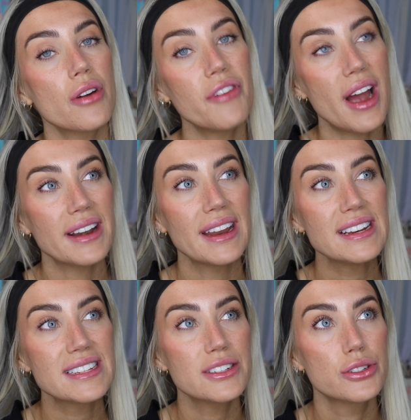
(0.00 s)
if I
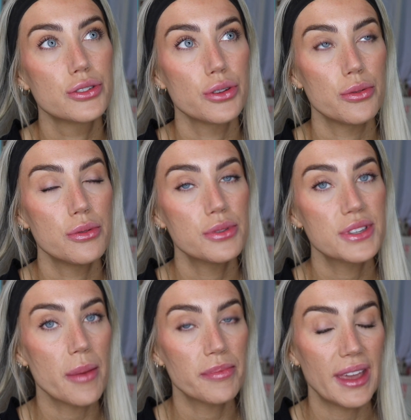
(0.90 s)
need to do
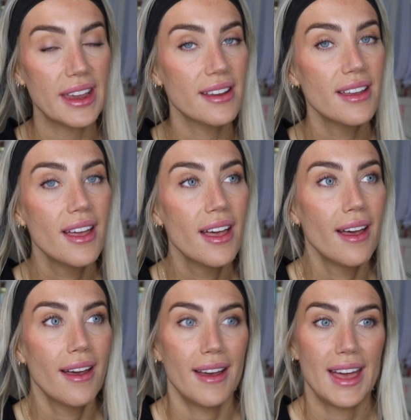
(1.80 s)
something,
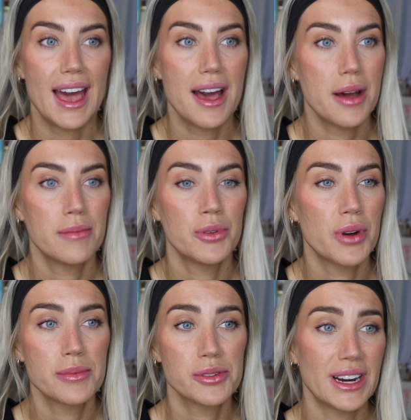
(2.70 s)

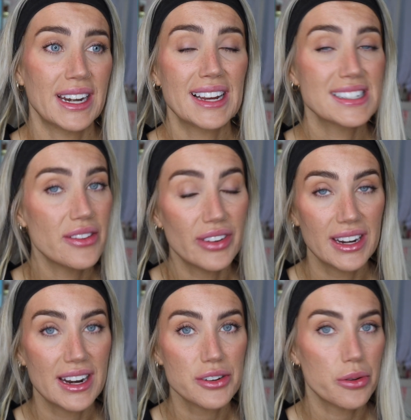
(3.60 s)
or I'm doing an activity
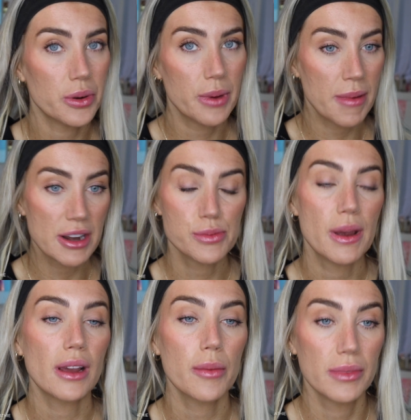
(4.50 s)
and I don't want to wear much
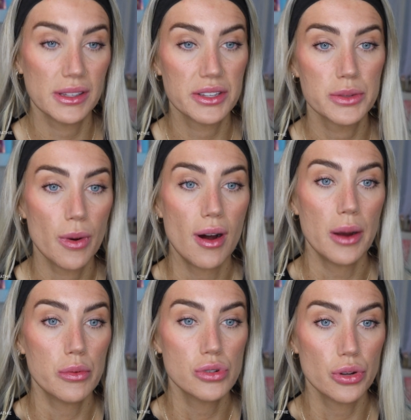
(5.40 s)
makeup, this is what
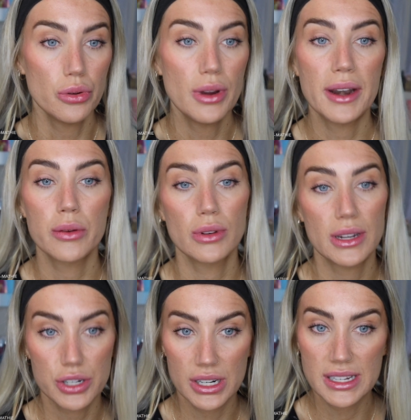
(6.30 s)
I will do, and it will
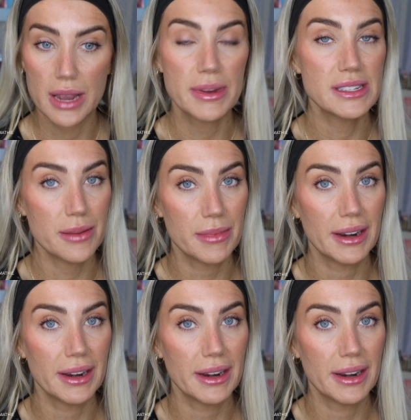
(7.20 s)
literally take me 10